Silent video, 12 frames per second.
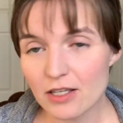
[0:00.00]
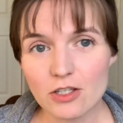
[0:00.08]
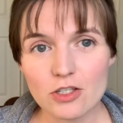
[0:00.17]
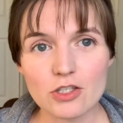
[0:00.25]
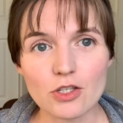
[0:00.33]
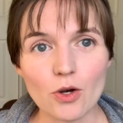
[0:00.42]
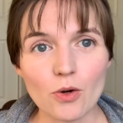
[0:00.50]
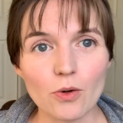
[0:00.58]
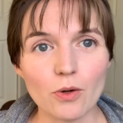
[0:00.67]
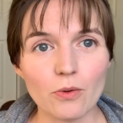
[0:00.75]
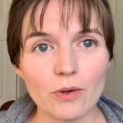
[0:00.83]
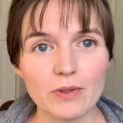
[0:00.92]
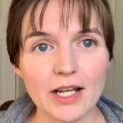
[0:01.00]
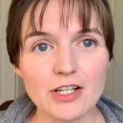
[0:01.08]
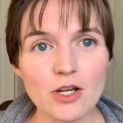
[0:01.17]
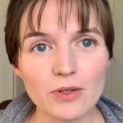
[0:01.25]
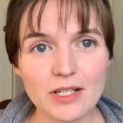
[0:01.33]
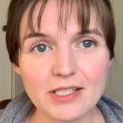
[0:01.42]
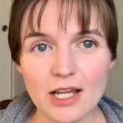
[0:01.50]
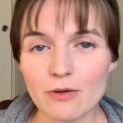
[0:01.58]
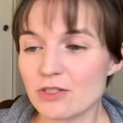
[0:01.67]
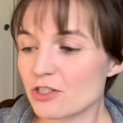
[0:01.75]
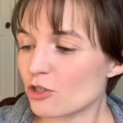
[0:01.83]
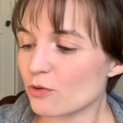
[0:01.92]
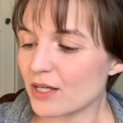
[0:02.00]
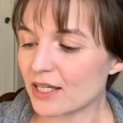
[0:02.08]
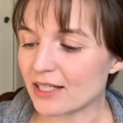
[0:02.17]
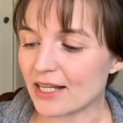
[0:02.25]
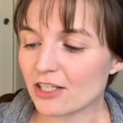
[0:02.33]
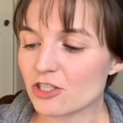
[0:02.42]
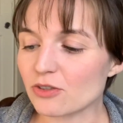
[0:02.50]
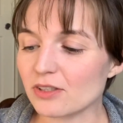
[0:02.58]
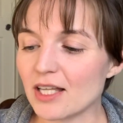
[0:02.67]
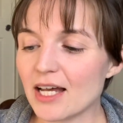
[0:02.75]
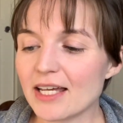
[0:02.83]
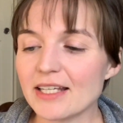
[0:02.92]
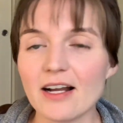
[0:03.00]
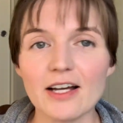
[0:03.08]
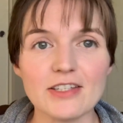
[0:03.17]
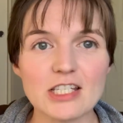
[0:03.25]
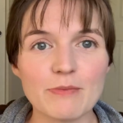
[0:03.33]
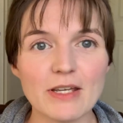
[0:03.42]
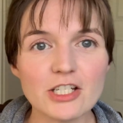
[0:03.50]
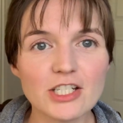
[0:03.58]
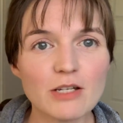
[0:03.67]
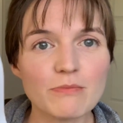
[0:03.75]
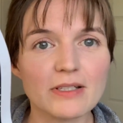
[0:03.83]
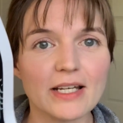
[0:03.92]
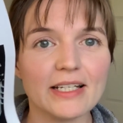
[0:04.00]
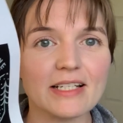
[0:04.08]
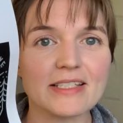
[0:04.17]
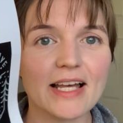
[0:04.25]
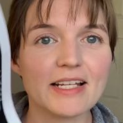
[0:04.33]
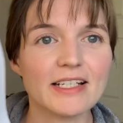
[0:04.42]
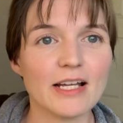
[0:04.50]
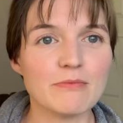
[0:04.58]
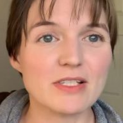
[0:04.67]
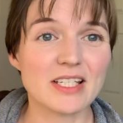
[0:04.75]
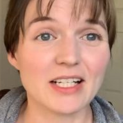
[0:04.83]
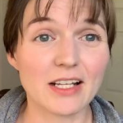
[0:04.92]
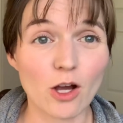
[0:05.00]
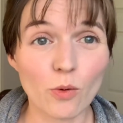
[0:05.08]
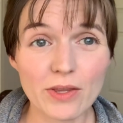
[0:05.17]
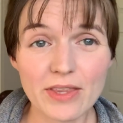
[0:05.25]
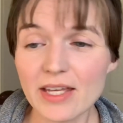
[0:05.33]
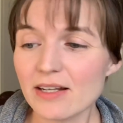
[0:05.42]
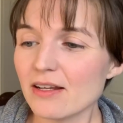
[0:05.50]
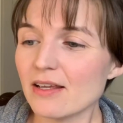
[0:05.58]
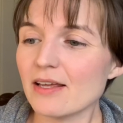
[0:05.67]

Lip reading: So when I noticed I was doing an extra line on the spaceship, I decided I'm just gonna go with it,